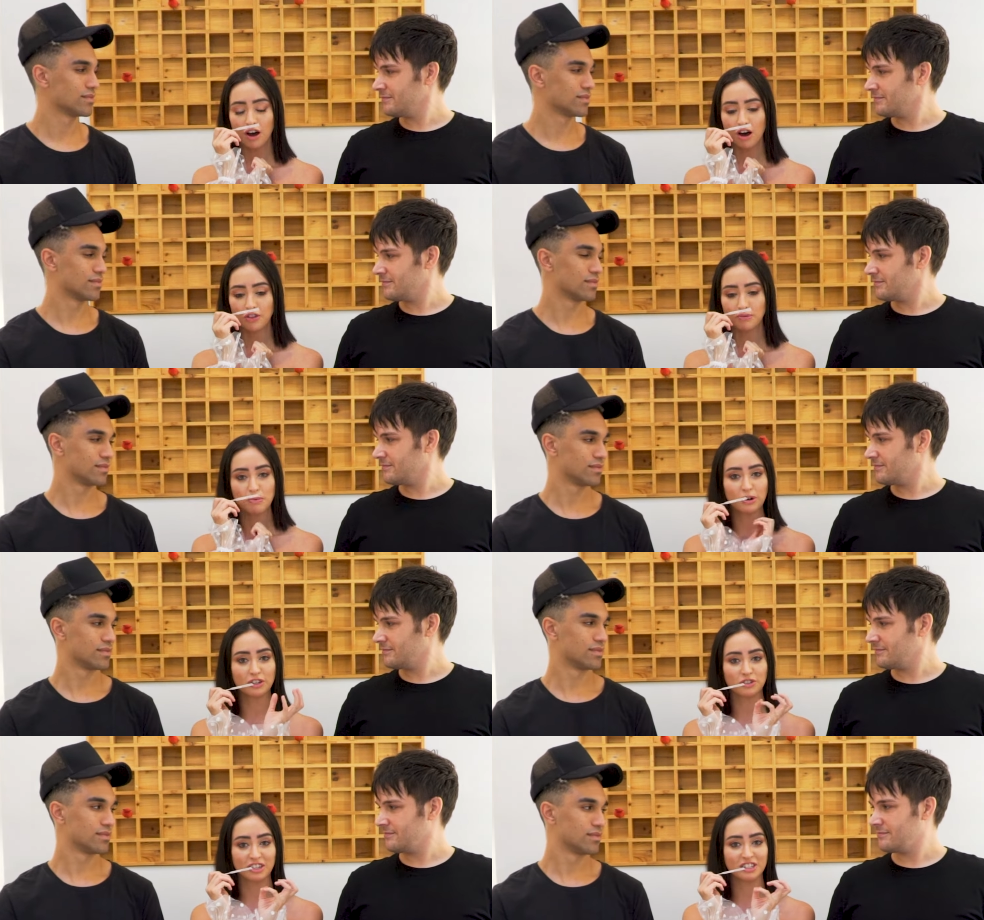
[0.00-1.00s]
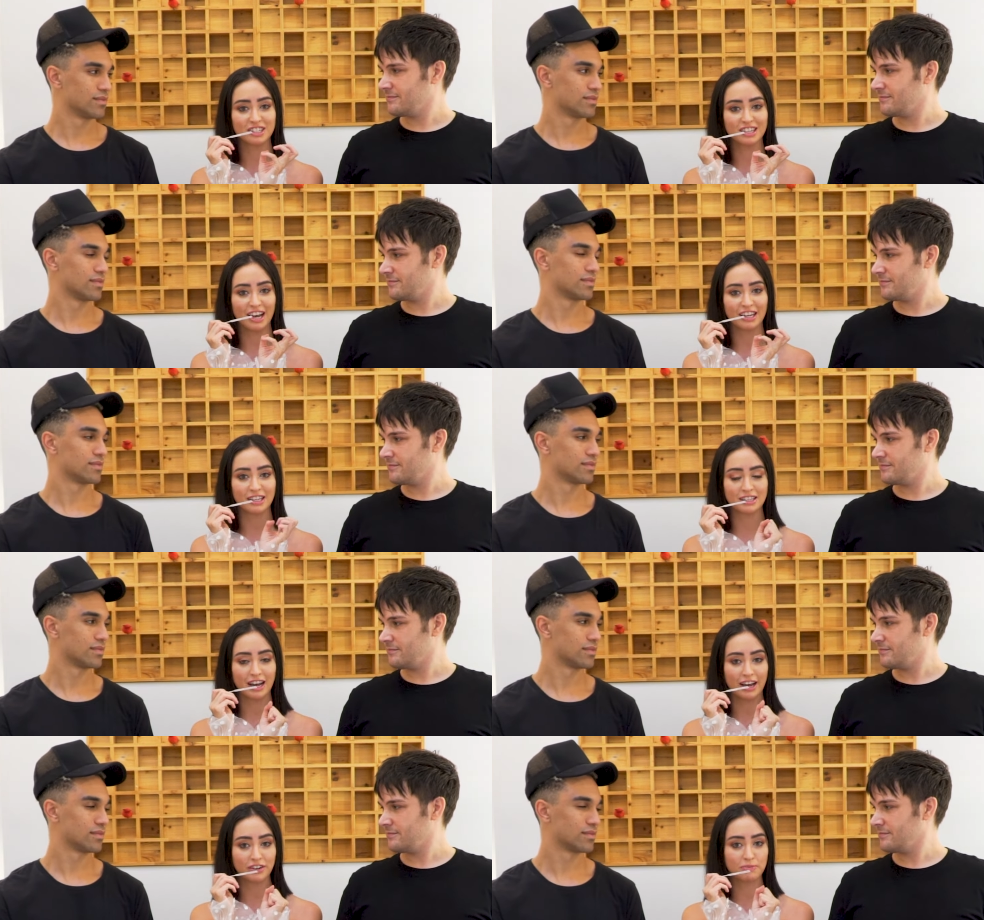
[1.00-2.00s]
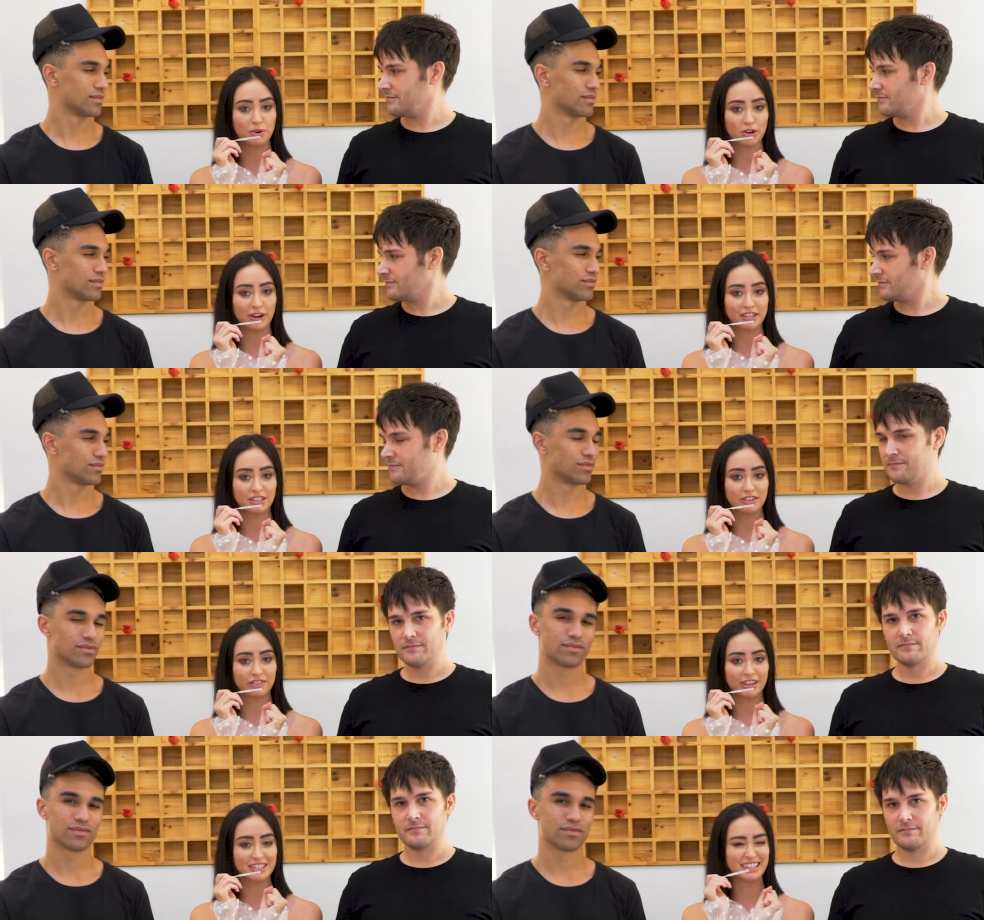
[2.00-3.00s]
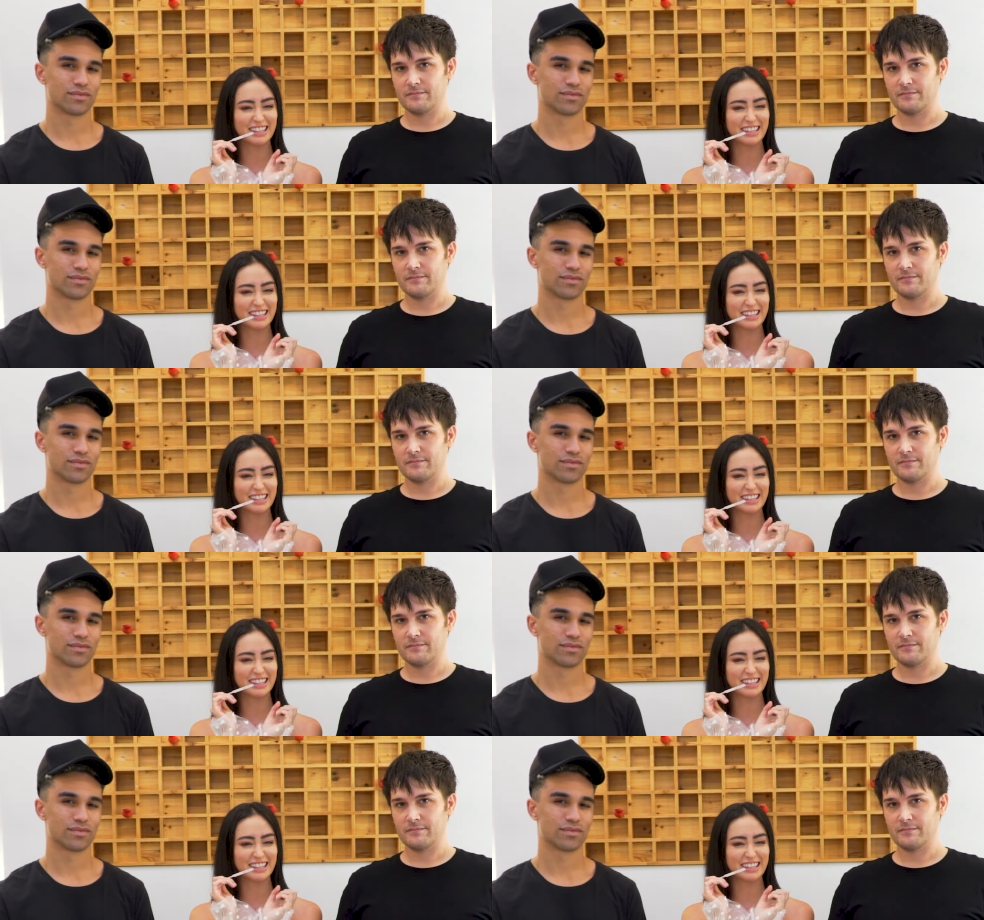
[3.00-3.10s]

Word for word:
Speaker 1: on the more astringent side. It's kind of more aggressive. It's